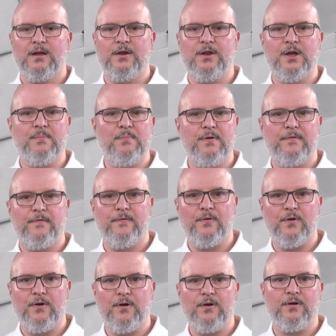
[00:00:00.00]
Number
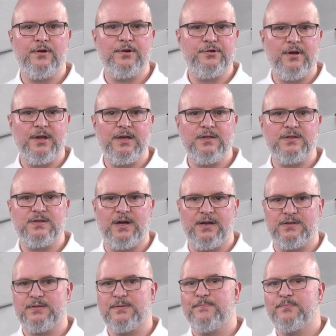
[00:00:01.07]
4, Drawing
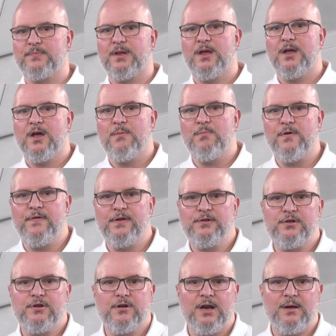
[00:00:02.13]
Insights. Moving
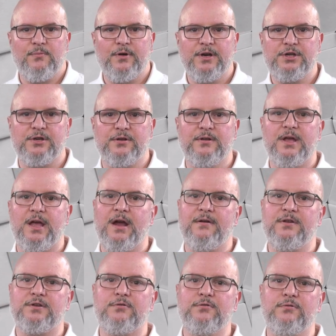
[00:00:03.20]
to collaboration,
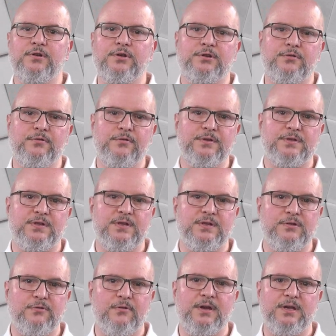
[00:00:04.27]
ARES Kudo
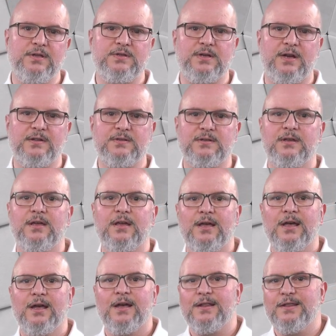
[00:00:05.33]
introduces Drawing Insights.
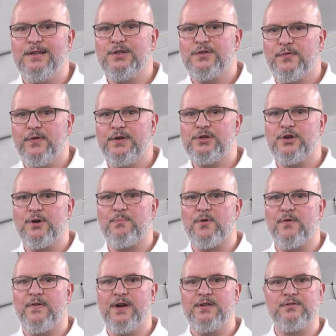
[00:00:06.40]
This feature
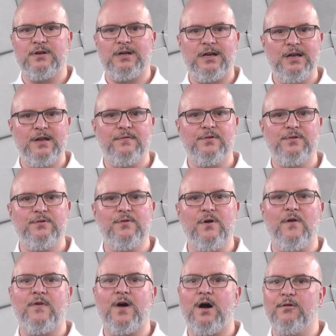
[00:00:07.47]
provides a clear view
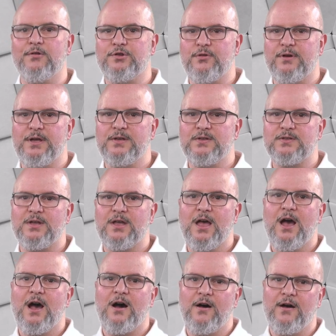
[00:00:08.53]
of how drawings
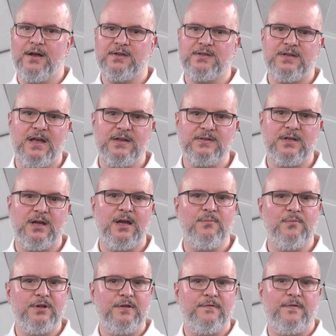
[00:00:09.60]
are accessed
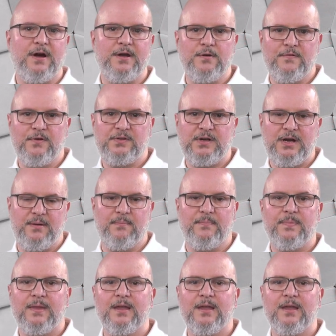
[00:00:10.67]
and modified over time.